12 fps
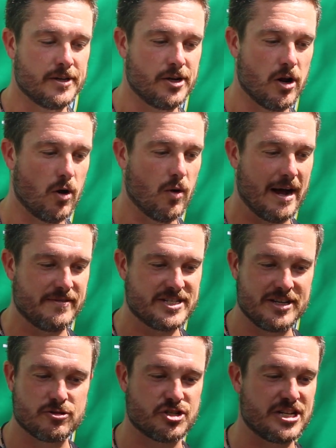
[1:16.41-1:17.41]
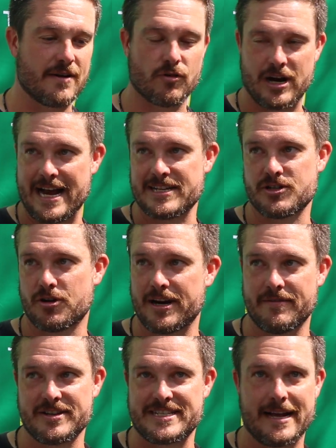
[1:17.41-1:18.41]
you know, obviously there's several guys that are
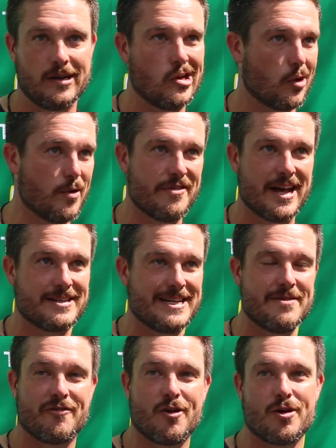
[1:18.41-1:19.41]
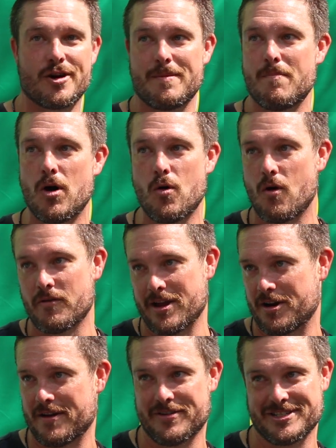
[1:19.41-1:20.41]
giving us that look. We've had T. Ferg and Mo over
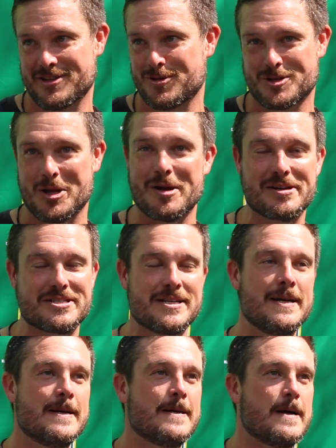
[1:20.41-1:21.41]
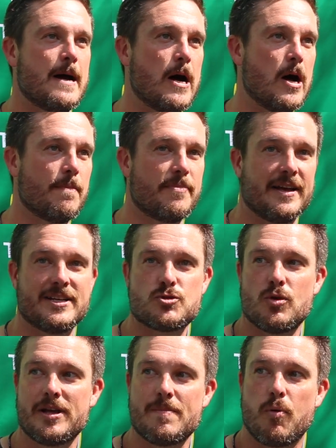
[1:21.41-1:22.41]
there giving us those looks. Um, I think it's
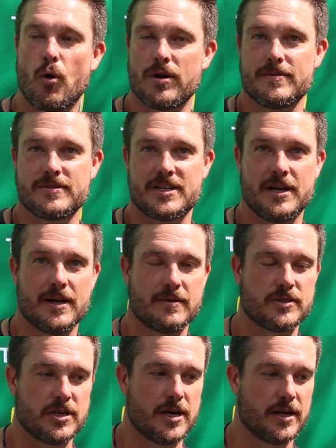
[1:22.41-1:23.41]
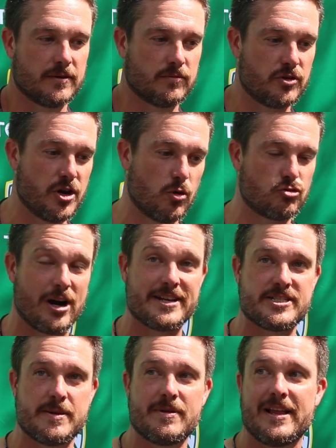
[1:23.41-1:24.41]
really important to, to, you know, try to
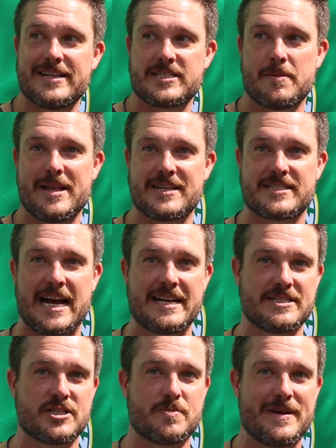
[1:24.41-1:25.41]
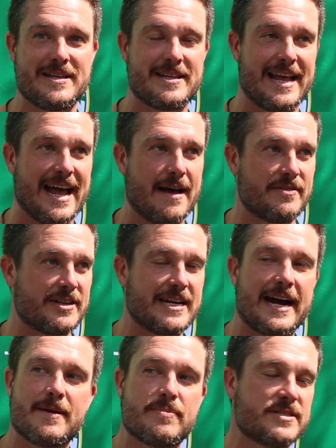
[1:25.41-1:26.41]
simulate some of that size and speed that they have at the
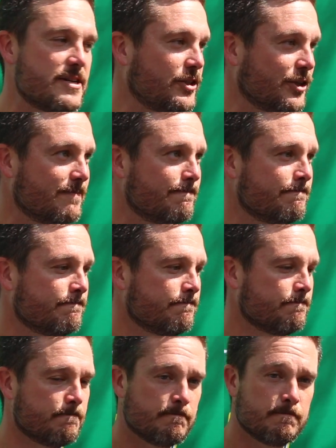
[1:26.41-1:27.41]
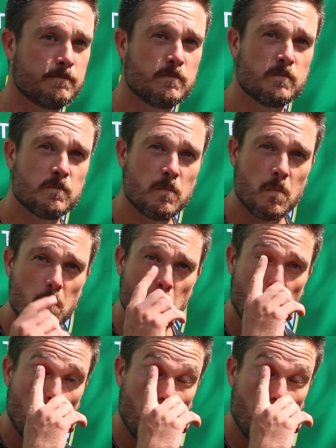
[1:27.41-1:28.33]
tight end position. Will you do that throughout